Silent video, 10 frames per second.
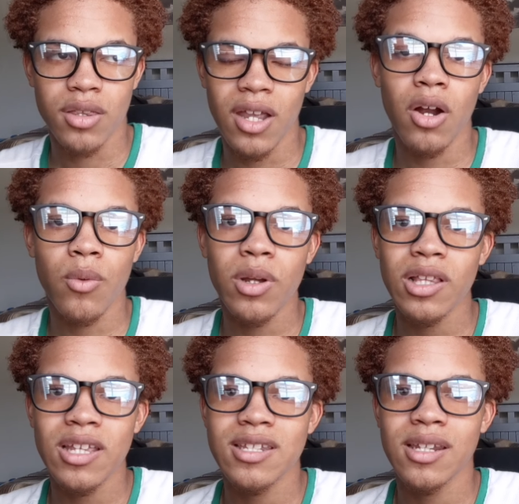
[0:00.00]
they're
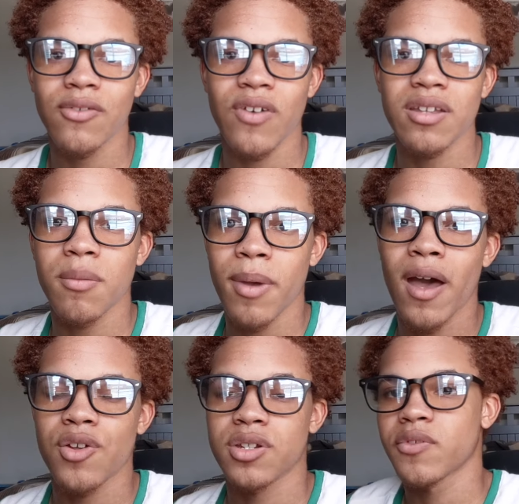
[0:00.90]
really easy to find the
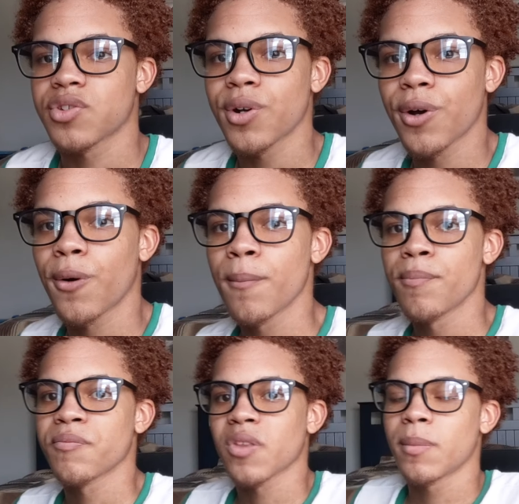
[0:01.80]
bounds of a circle,
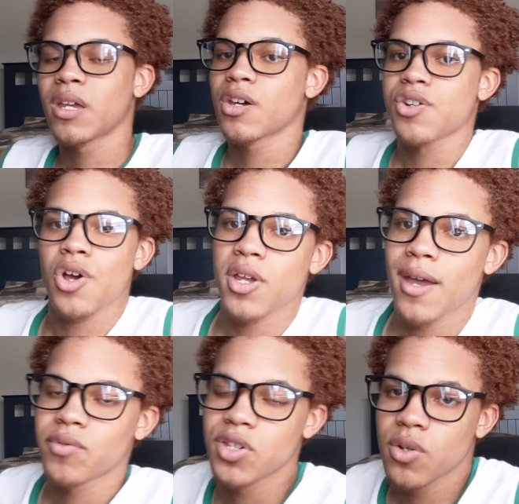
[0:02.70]
because all you
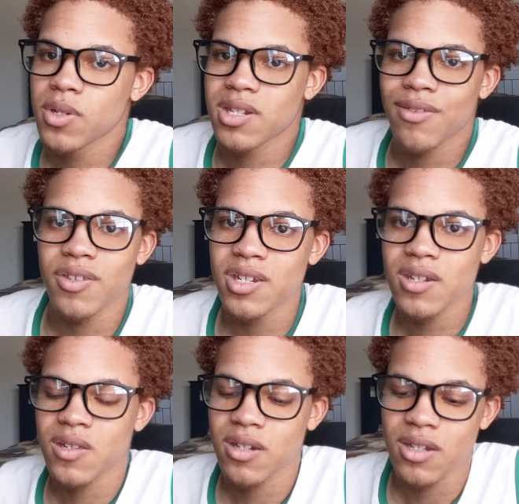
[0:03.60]
have to do is say the
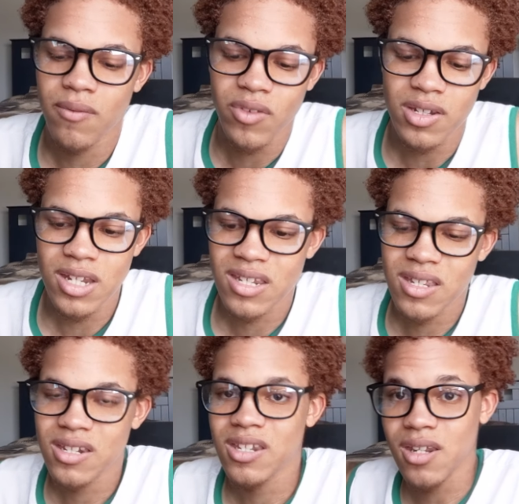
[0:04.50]
distance. If the
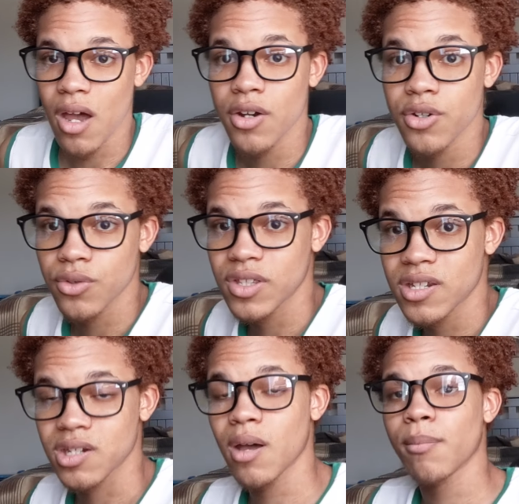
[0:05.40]
distance is under
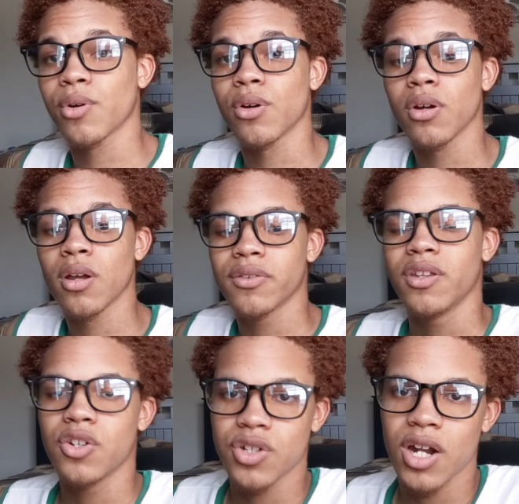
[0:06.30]
this number,
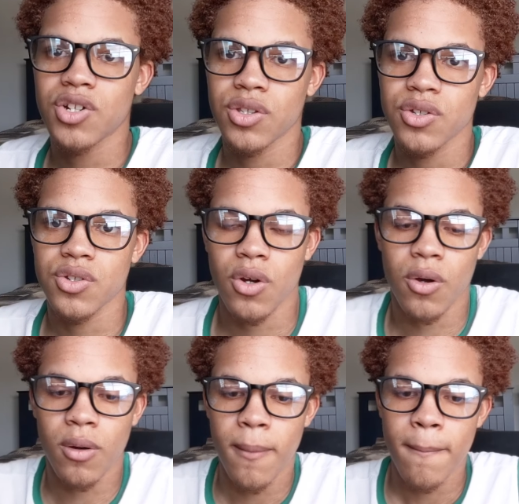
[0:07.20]
then you're touching the
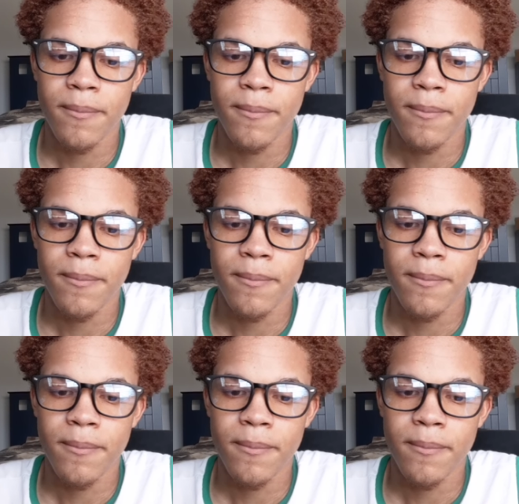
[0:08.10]
circle.